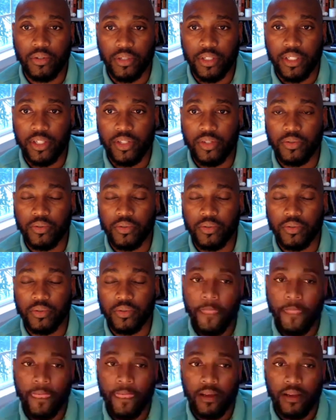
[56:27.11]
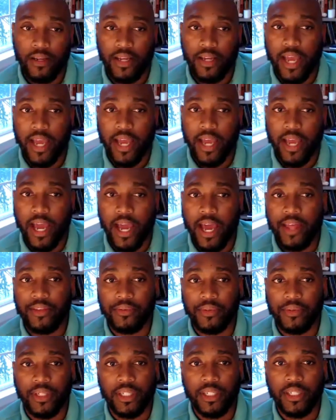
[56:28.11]
history gathering,
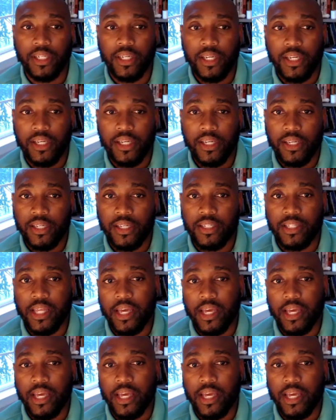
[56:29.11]
is that